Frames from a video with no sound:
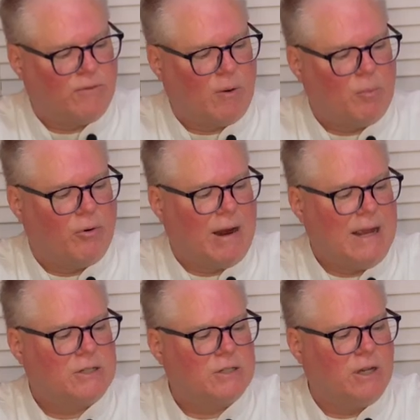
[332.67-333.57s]
of a
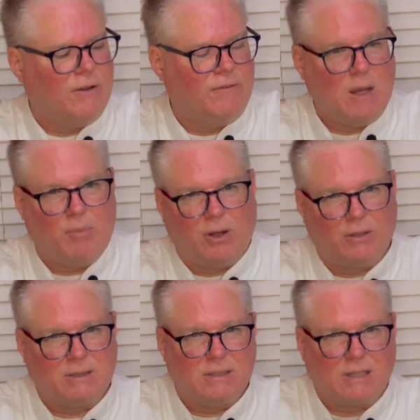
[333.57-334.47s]
branch of
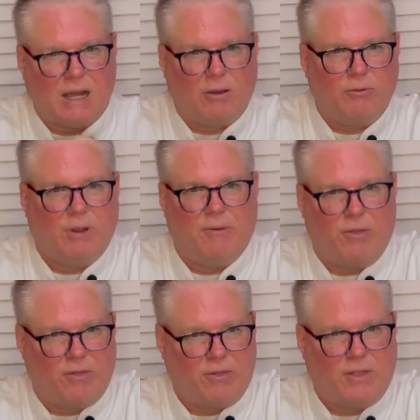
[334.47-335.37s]
Neapolitan style with a
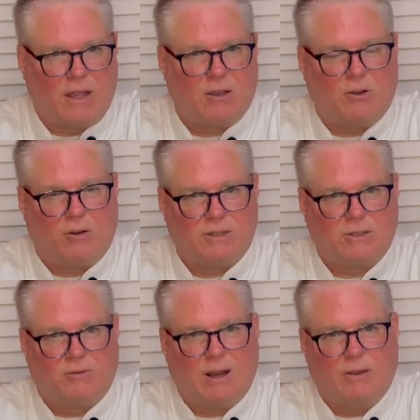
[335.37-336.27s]
thick
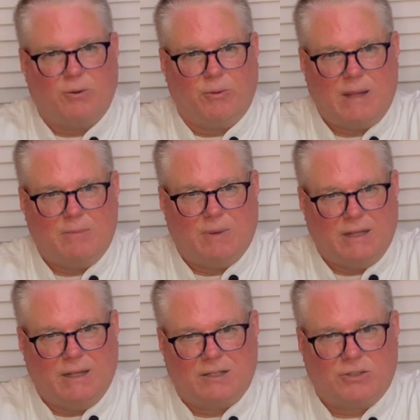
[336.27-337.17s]
crust around the ring
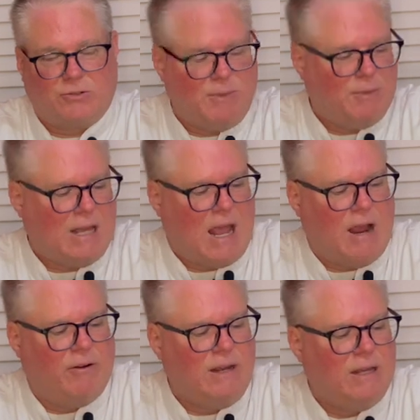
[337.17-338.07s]
but extremely
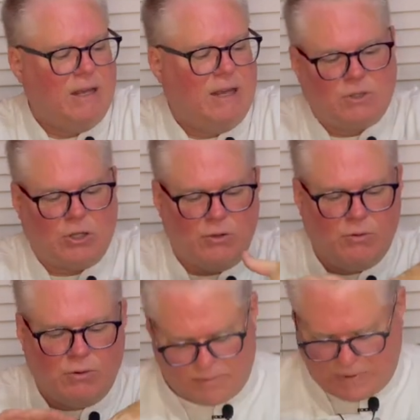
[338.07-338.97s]
airy,
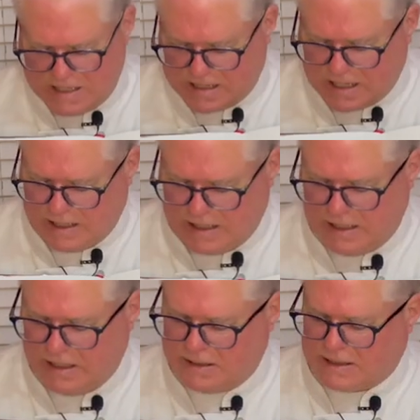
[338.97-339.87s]
to pizza
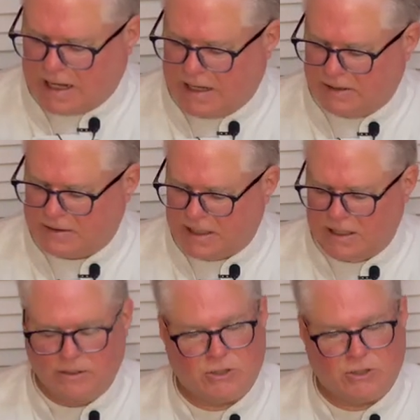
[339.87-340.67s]
styles in